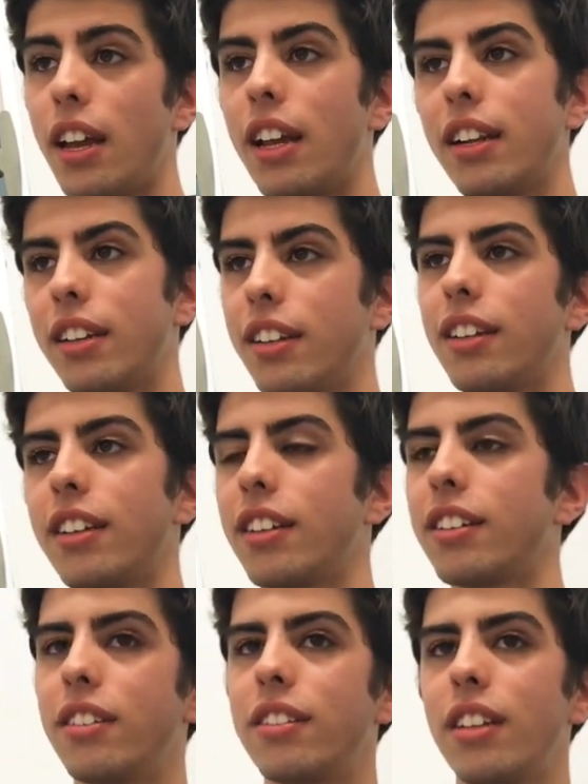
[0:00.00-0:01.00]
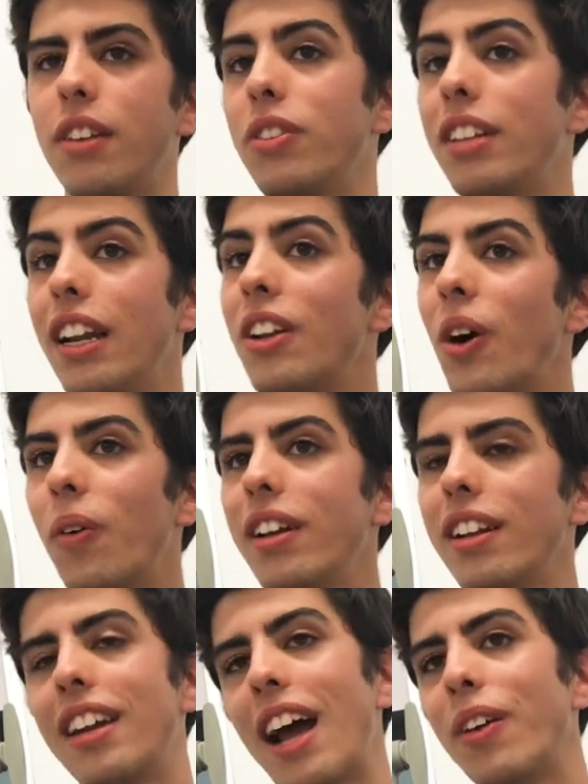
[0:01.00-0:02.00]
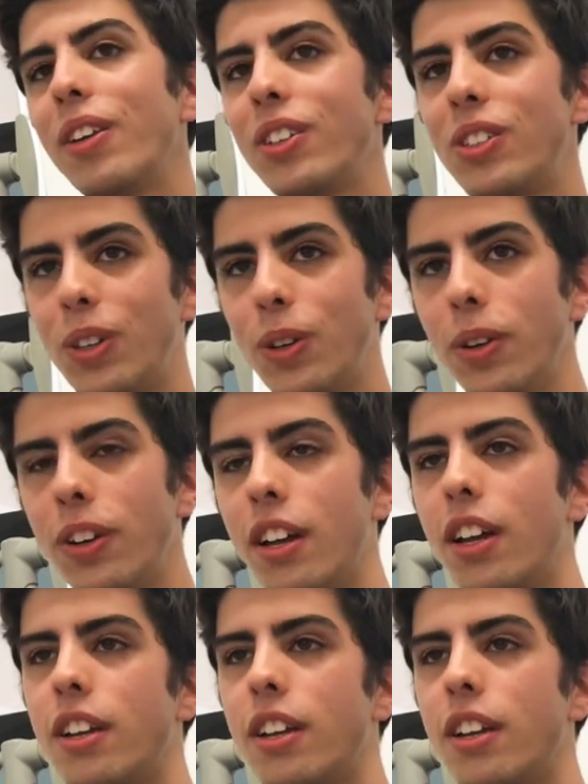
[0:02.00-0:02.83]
and if you didn't know it, now you do.